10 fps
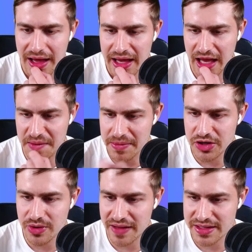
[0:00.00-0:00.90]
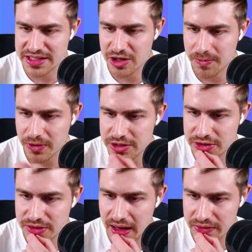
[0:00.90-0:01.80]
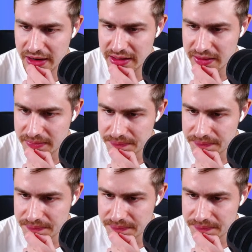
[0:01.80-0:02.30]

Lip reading: can you maybe do another 0.2 downgrade?